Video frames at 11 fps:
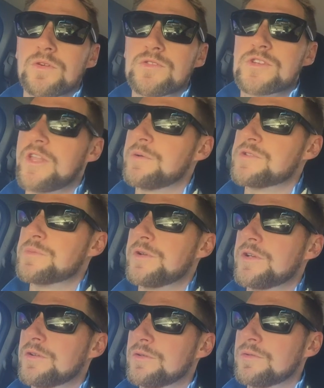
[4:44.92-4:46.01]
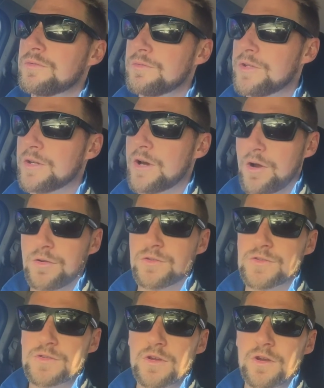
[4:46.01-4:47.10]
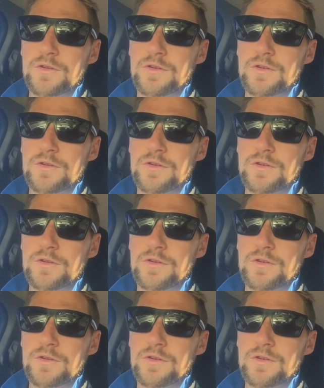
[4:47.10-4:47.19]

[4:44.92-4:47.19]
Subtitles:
So that was pretty cool, the owner's